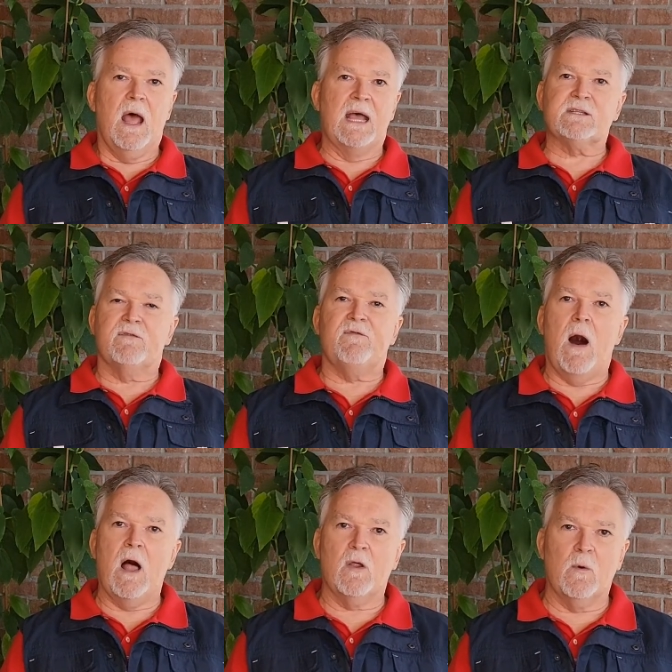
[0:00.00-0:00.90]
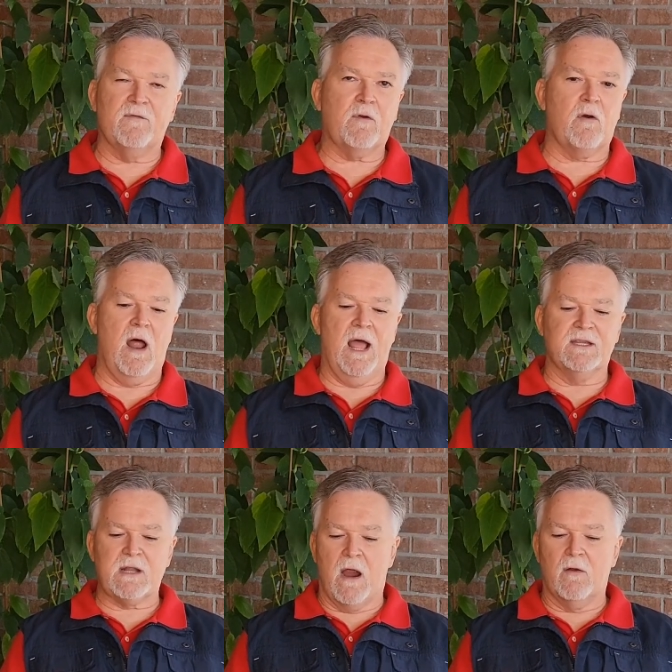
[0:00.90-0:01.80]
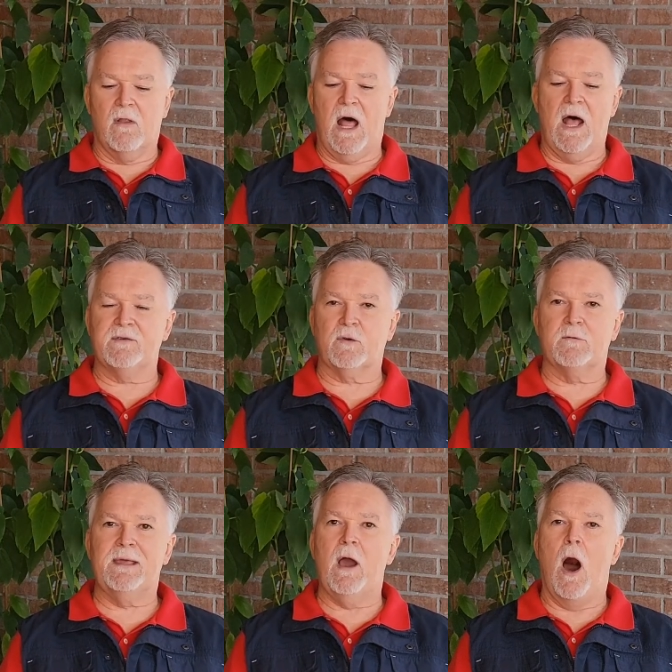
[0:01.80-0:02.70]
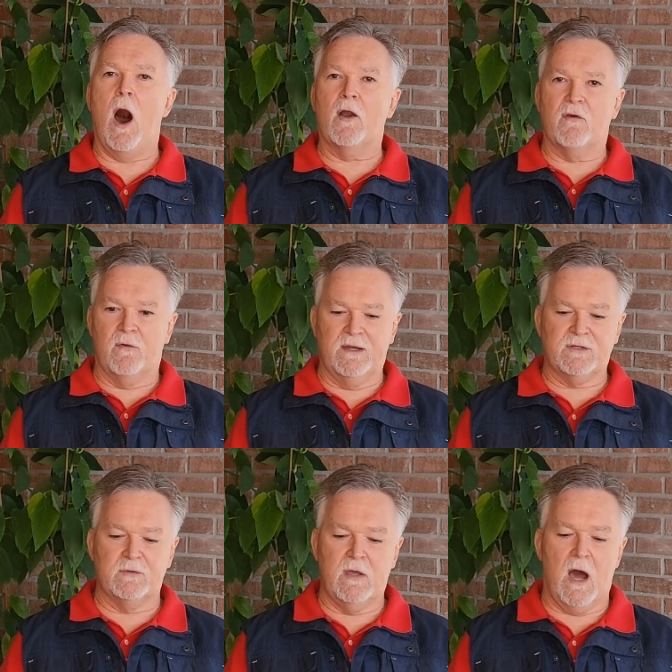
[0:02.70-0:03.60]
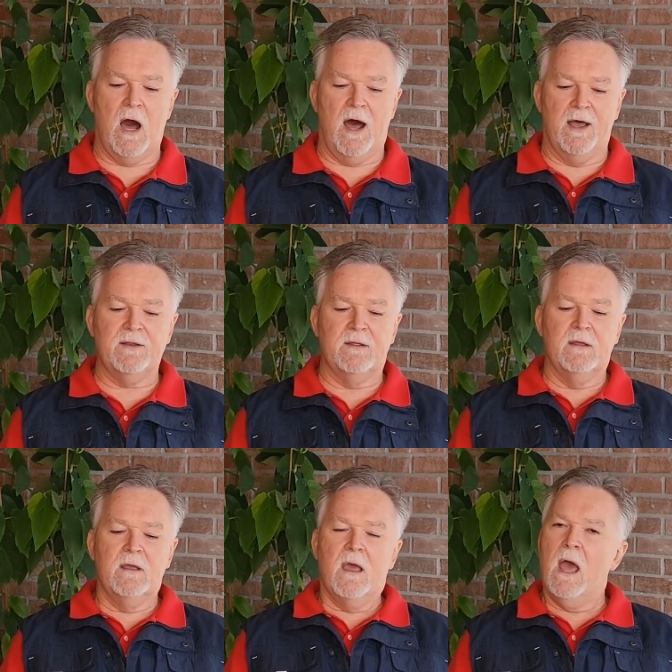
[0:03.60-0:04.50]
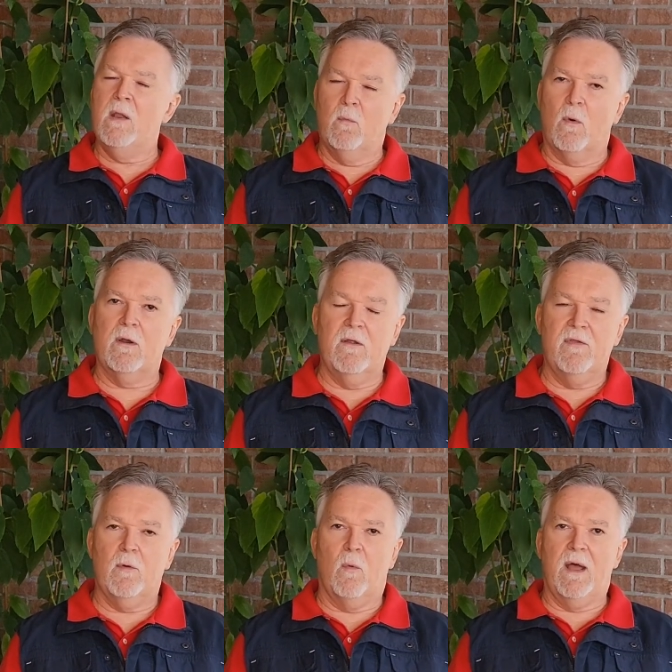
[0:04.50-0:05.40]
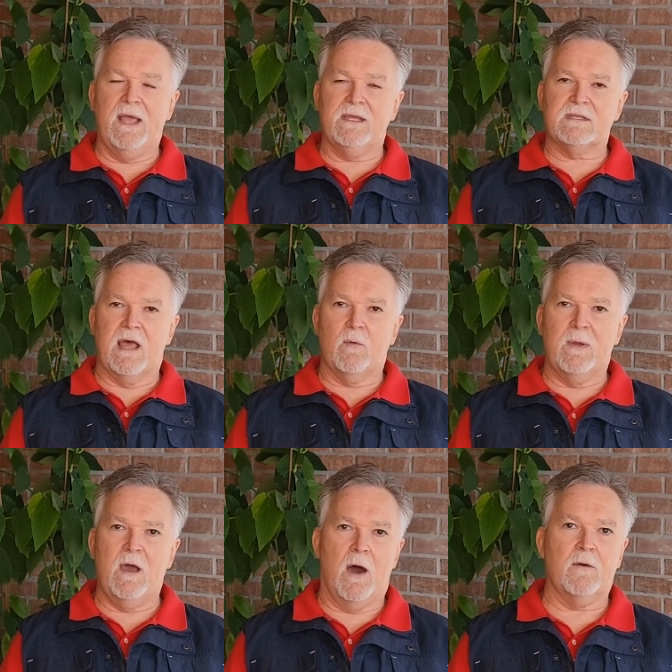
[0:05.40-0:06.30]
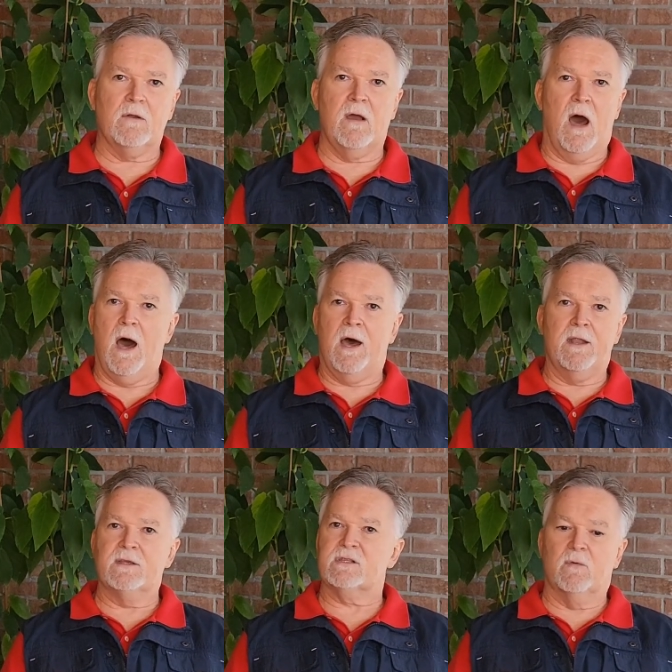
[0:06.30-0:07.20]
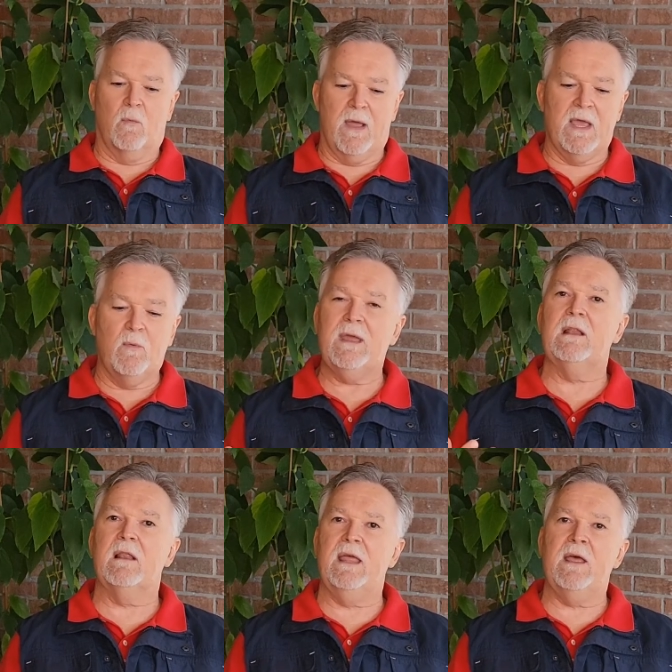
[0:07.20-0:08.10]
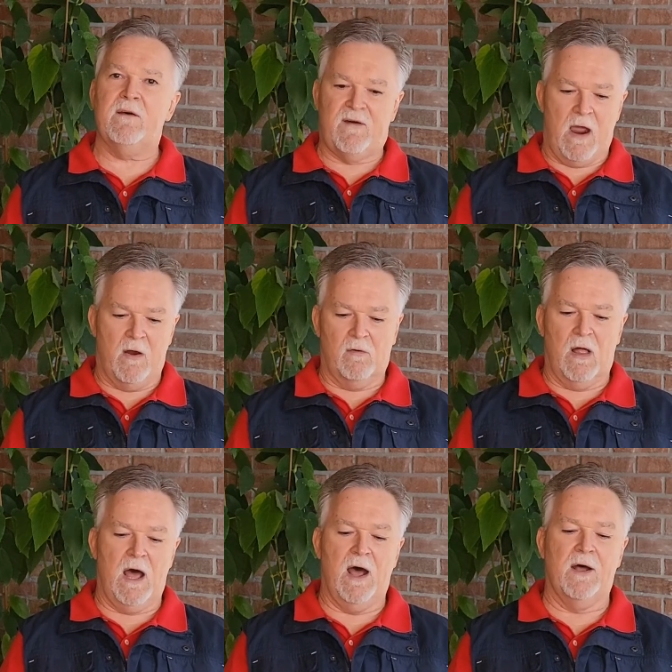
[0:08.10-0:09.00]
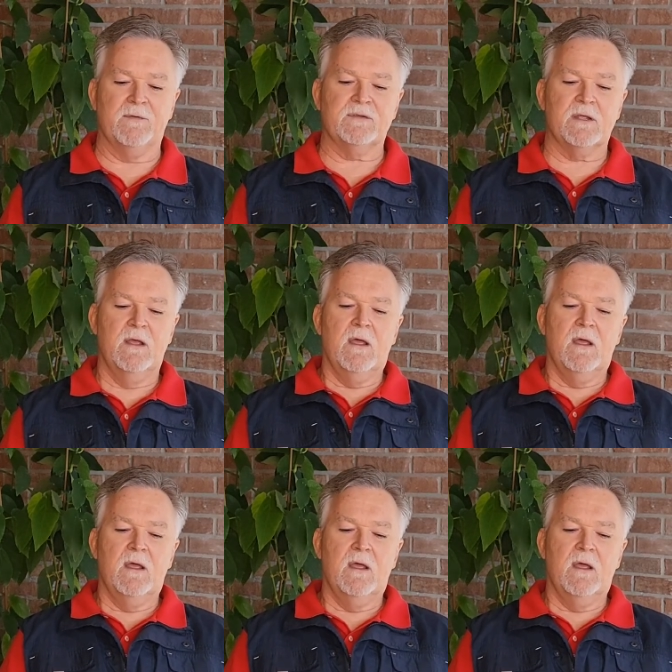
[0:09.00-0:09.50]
As a follower of Christ, our lives are to be honoring to God. And one of the ways that we honor God is the way we live our lives